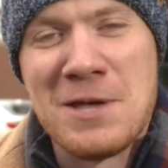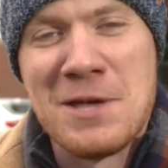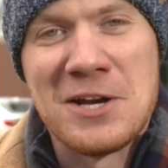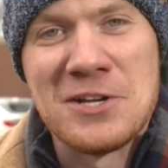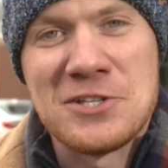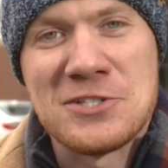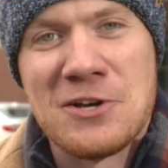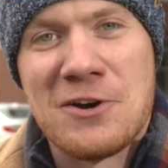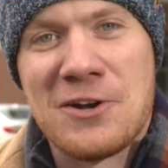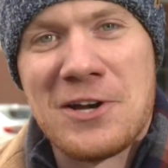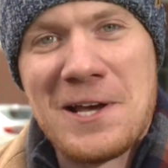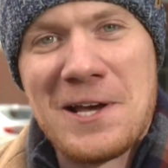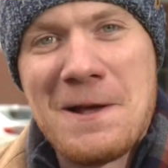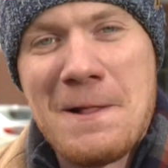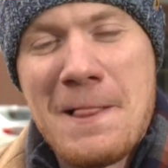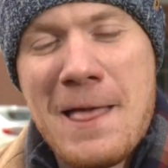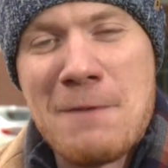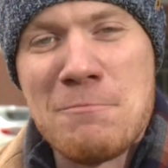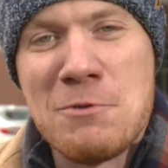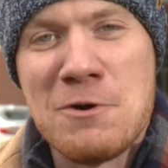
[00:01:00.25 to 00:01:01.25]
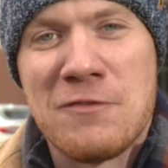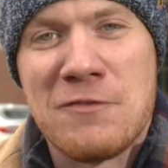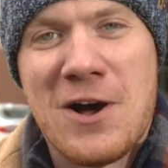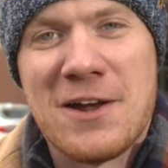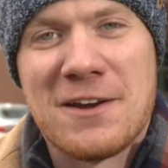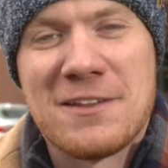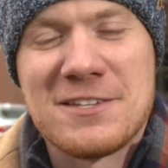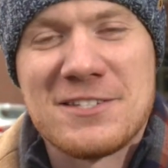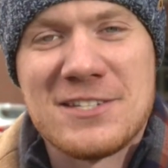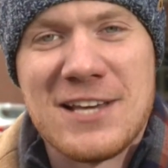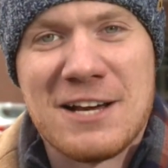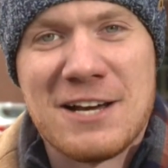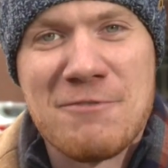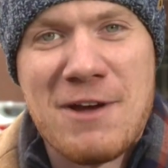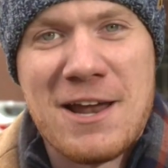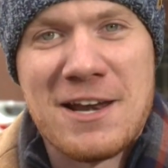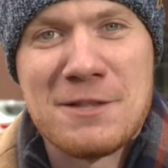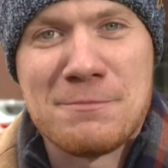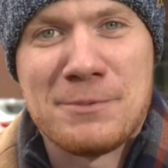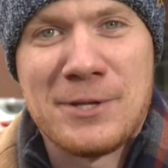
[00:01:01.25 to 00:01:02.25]
Minnesota and move on to the second
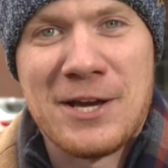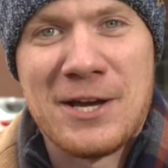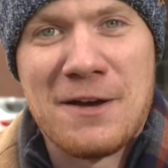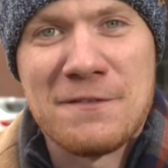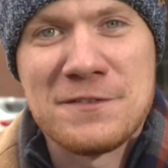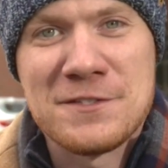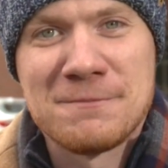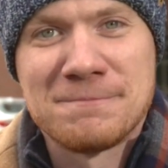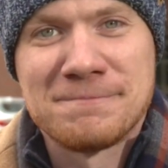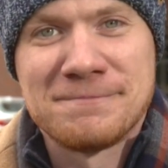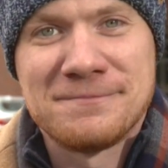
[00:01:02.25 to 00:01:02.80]
round of the playoffs.